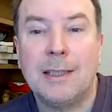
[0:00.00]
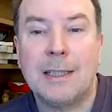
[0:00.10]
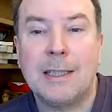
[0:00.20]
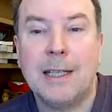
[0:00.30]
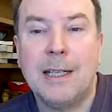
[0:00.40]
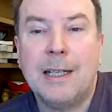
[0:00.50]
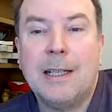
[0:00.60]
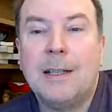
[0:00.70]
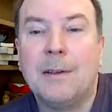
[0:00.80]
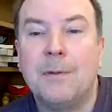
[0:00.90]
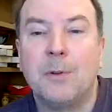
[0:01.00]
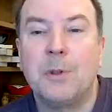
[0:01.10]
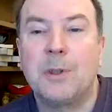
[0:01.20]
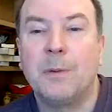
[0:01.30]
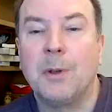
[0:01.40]
to see the
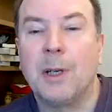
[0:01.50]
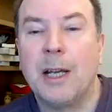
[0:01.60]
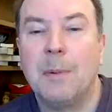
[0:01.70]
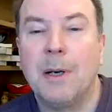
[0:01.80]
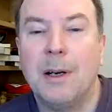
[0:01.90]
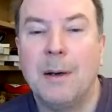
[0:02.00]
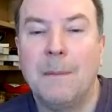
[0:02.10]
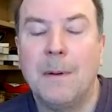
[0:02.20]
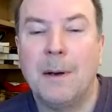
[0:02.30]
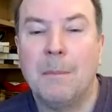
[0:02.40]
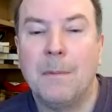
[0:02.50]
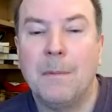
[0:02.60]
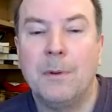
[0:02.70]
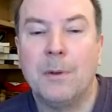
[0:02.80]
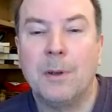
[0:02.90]
fruits of your labor
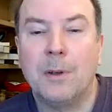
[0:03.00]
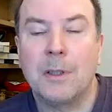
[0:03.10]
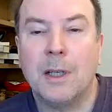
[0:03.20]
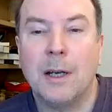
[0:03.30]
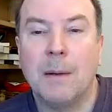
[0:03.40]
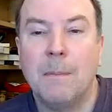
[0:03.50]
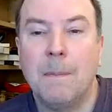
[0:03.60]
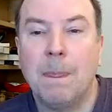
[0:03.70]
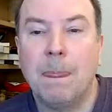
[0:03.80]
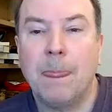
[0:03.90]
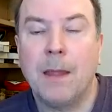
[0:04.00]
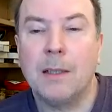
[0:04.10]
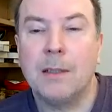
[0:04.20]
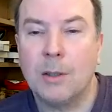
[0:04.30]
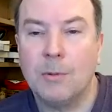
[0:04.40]
for a long time.
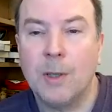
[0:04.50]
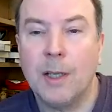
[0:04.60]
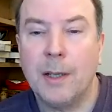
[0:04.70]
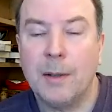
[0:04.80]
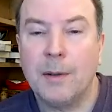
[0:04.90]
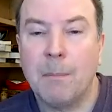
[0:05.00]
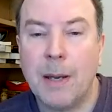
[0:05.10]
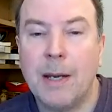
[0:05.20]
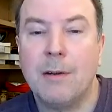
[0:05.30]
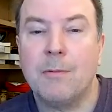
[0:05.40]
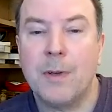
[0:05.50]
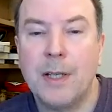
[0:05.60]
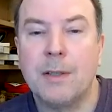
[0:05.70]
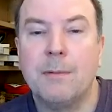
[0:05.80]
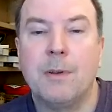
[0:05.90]
So really the main
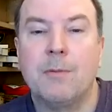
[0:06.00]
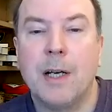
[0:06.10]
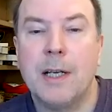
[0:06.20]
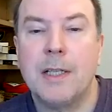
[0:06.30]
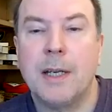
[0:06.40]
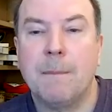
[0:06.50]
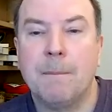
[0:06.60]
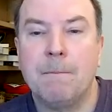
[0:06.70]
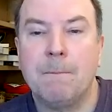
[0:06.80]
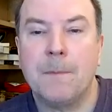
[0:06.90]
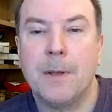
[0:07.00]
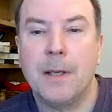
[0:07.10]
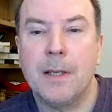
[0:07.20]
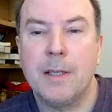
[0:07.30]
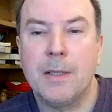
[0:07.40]
reason for writing
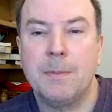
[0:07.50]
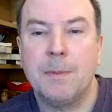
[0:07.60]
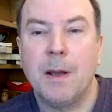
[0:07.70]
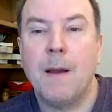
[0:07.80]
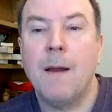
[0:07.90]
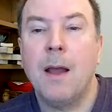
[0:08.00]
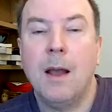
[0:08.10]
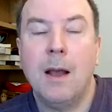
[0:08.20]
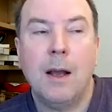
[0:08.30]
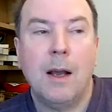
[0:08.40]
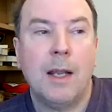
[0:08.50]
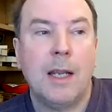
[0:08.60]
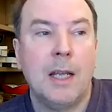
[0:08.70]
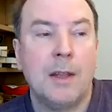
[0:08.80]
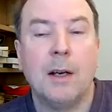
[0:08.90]
is
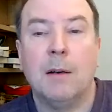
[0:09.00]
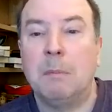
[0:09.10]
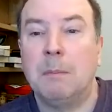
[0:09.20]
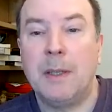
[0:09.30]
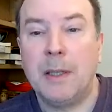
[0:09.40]
either